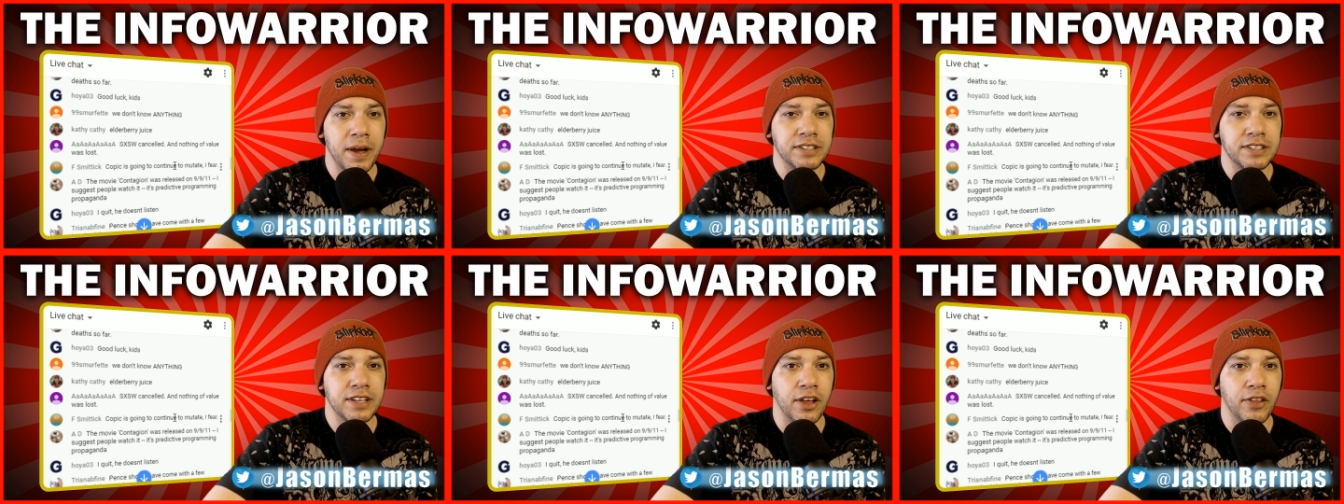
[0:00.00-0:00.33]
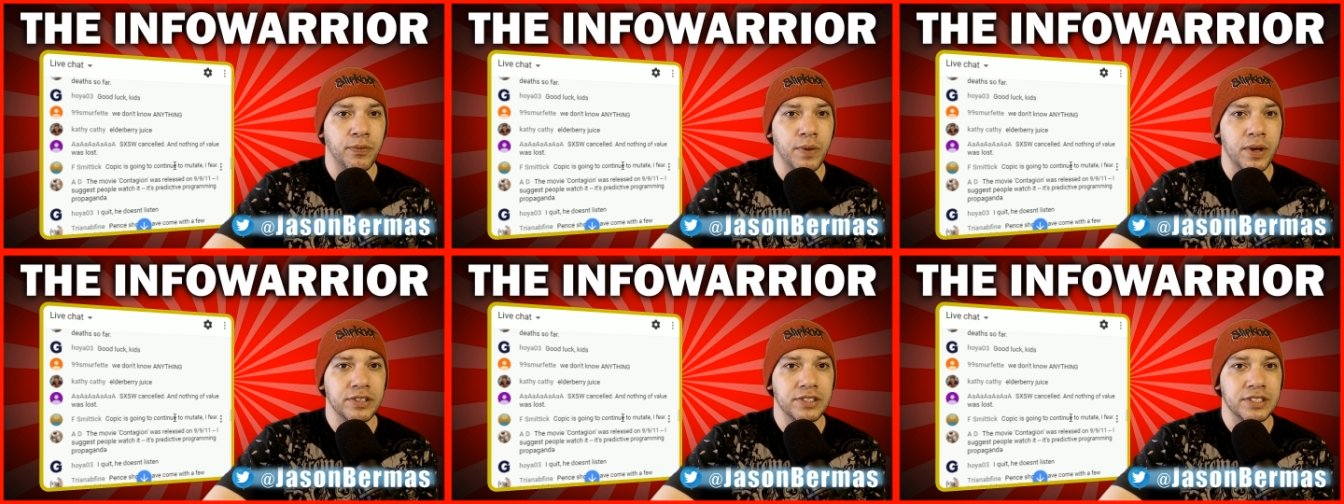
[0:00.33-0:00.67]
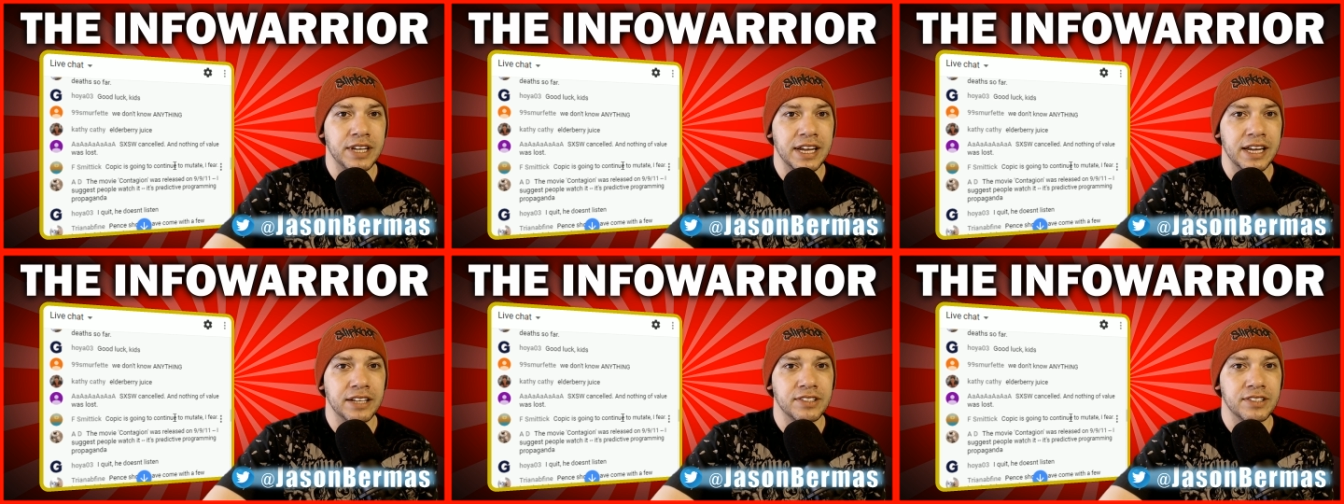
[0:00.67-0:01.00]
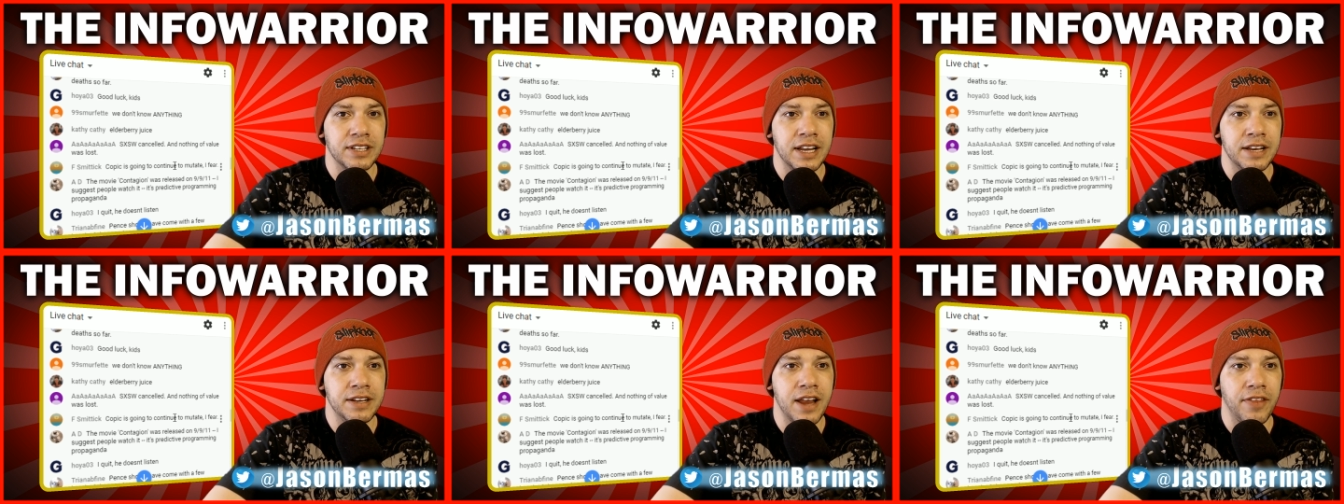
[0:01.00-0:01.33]
Southwest canceled,
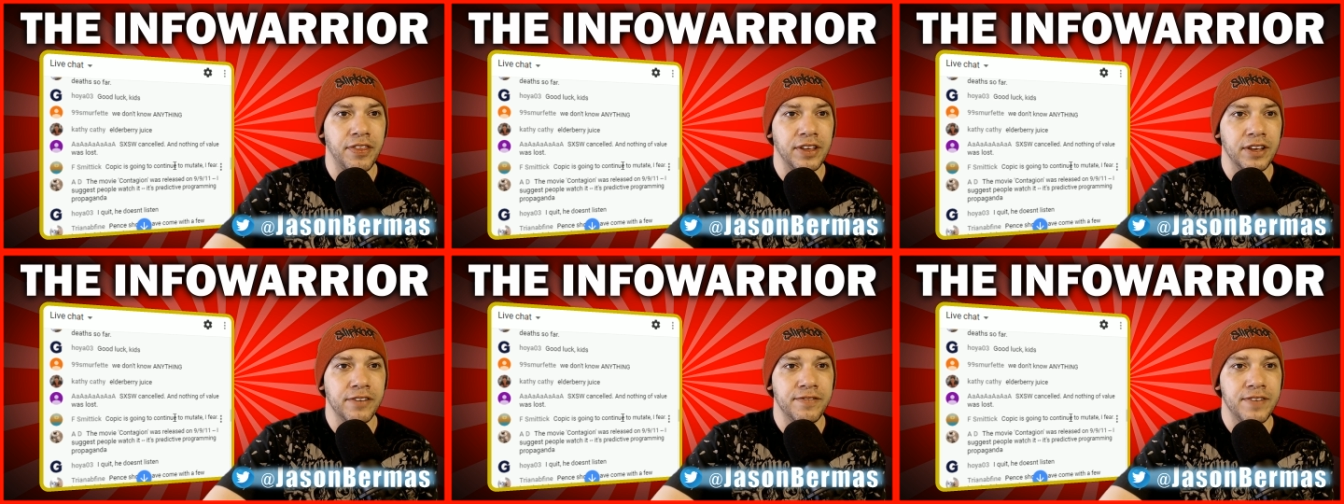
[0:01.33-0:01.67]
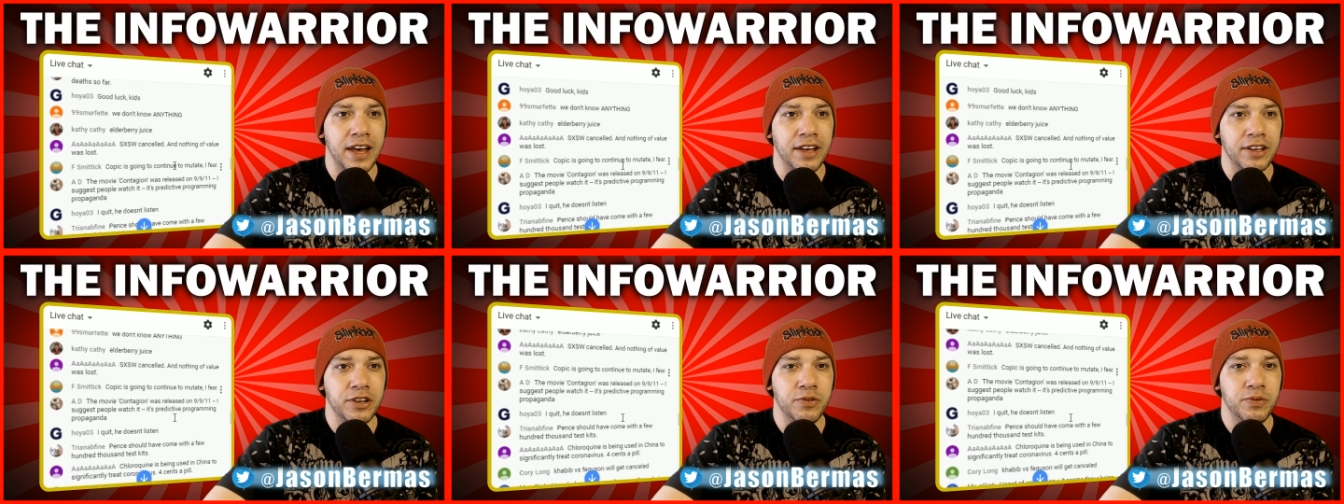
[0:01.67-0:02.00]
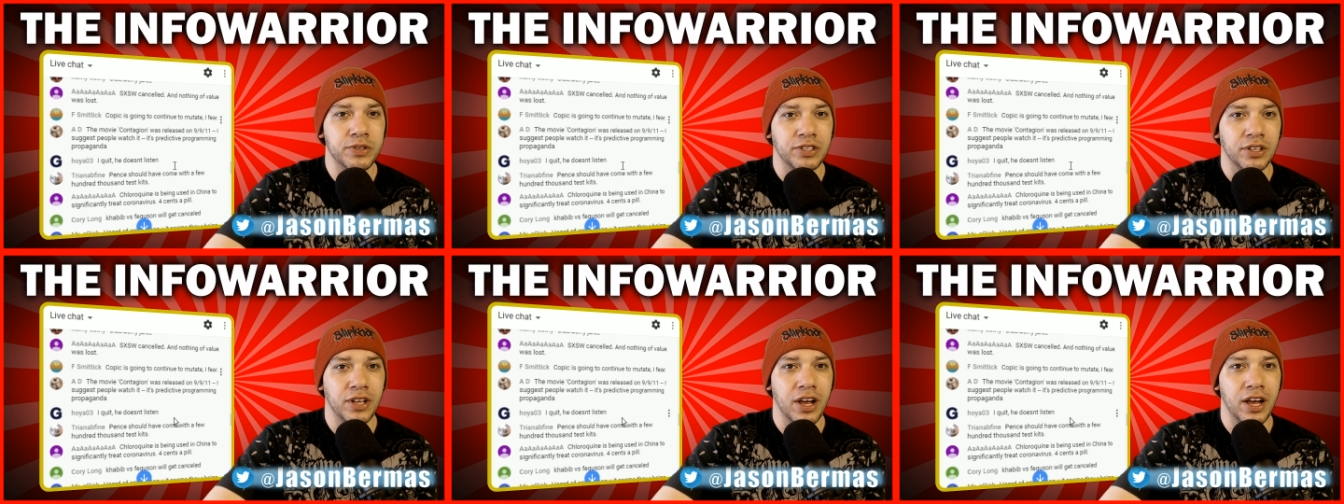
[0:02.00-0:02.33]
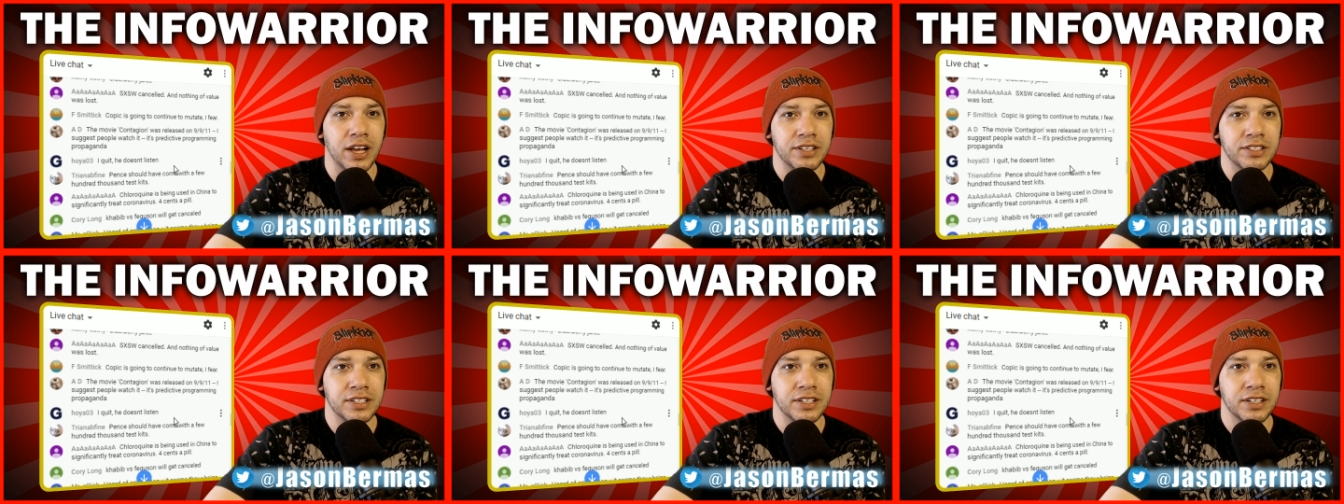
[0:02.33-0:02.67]
and nothing of value was
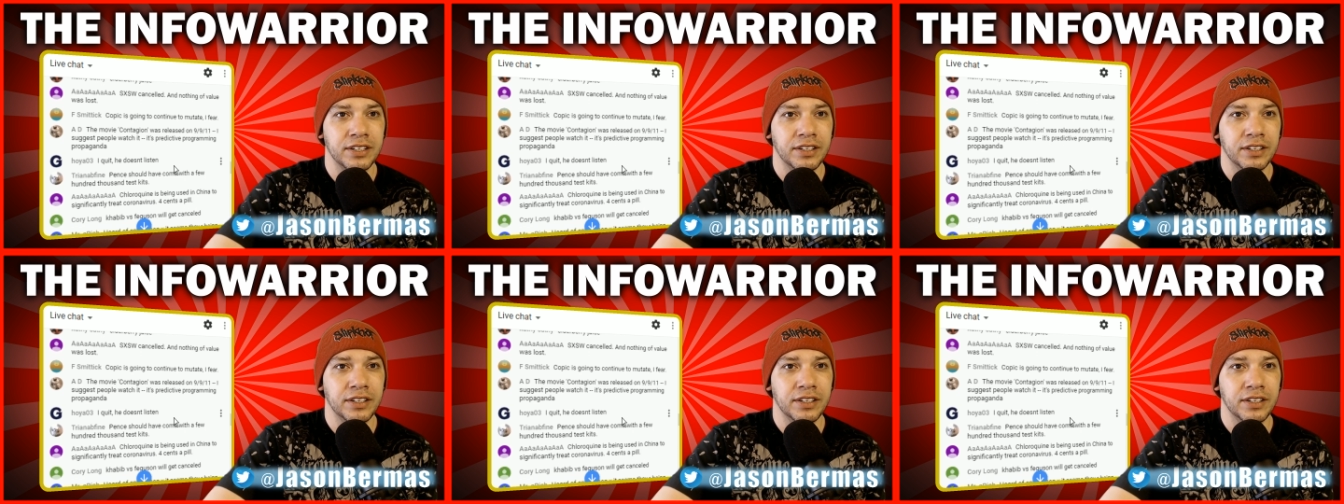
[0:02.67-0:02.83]
lost.